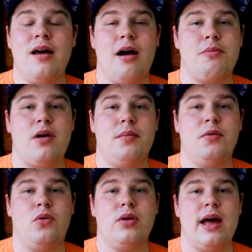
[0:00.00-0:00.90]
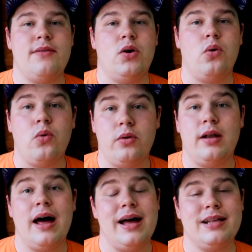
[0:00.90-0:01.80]
I probably won't have a whole
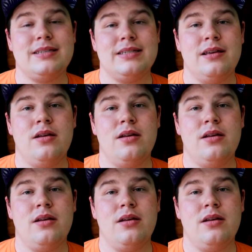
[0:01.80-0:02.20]
lot